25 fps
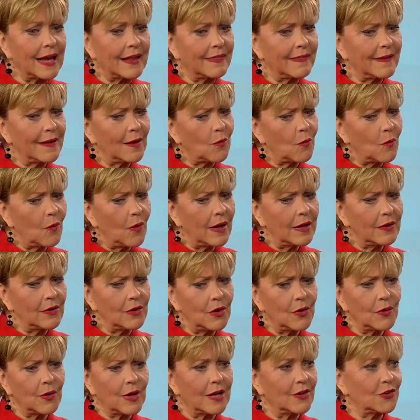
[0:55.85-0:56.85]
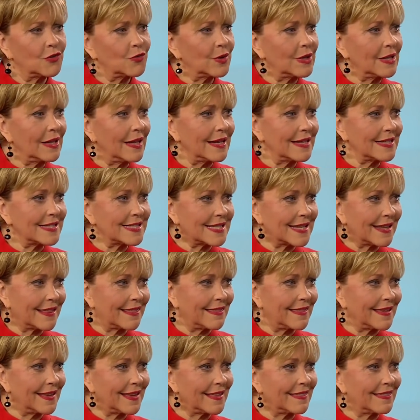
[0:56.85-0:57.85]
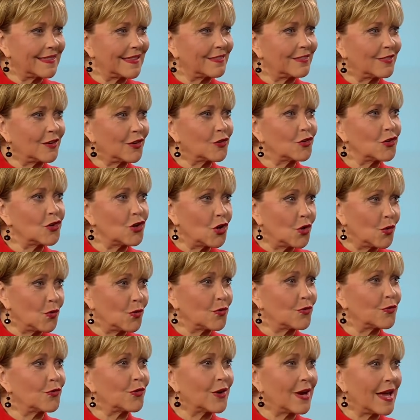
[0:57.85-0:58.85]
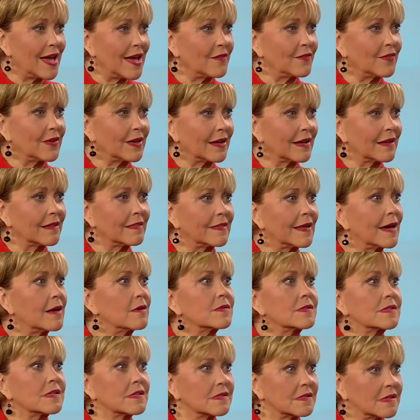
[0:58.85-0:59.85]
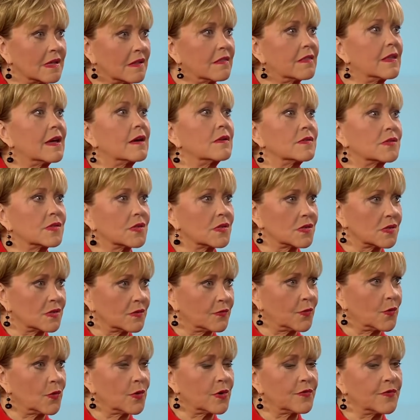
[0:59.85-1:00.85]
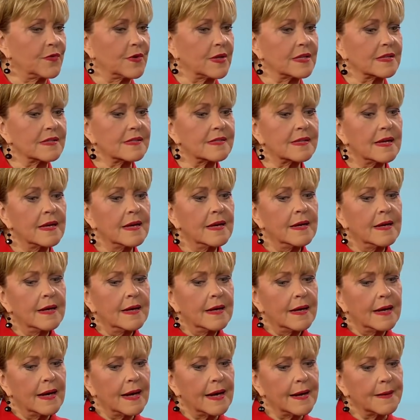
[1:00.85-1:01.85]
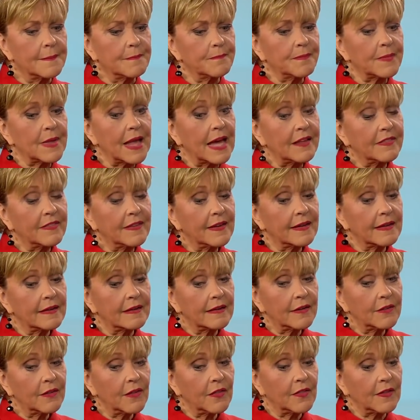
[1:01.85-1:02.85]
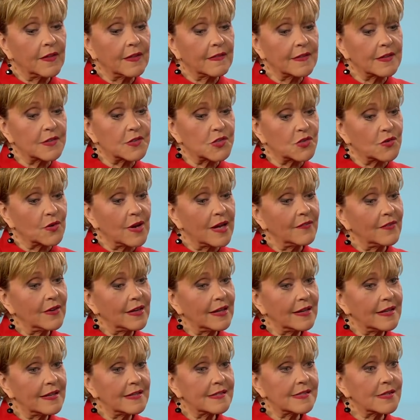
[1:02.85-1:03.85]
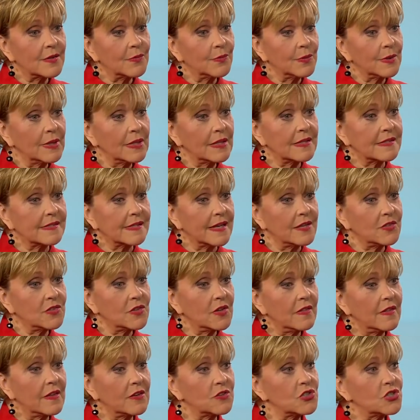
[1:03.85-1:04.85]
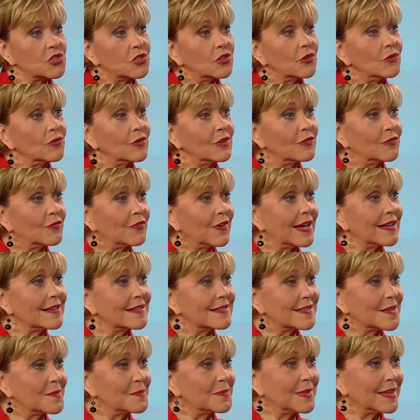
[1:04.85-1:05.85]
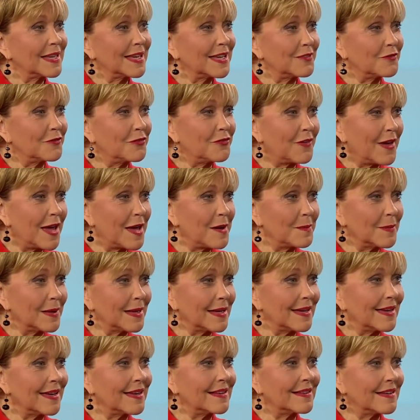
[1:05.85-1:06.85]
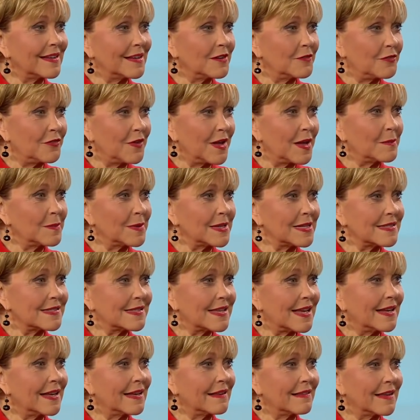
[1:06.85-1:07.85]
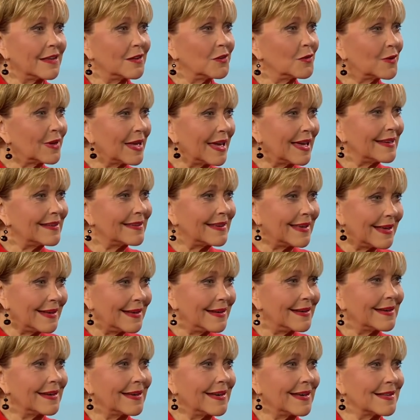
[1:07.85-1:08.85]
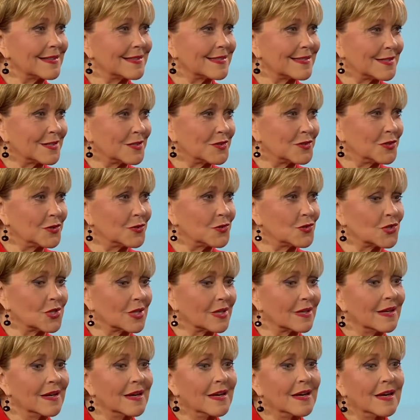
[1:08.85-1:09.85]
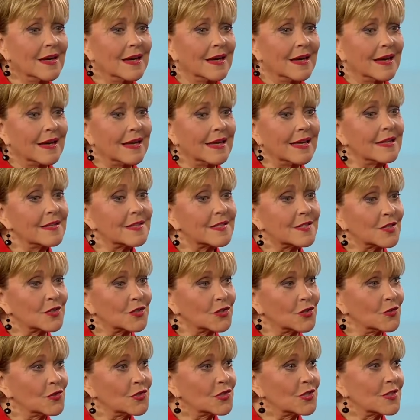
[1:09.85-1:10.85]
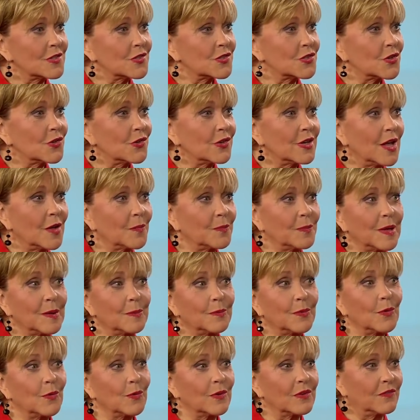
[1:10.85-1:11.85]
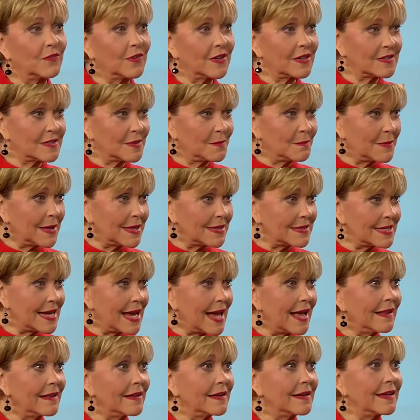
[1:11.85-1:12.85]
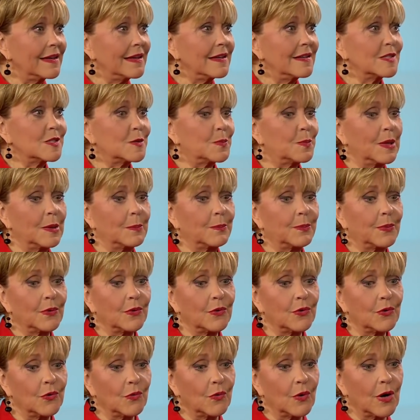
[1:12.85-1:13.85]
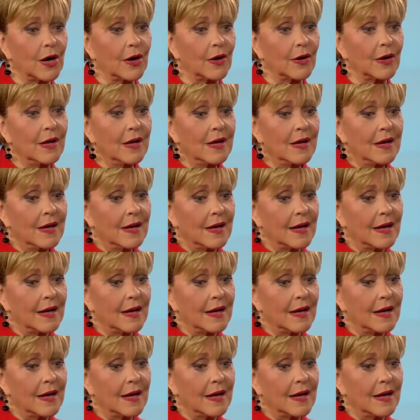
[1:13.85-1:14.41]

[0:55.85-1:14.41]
I think one, no country likes to think that they're known for having thousands and thousands of orphans. Um, I think another thing that's driving it is realization that children find something in family and in a family setting that you can't get in an institution. Institutions turn out people with victim mentalities, people who are.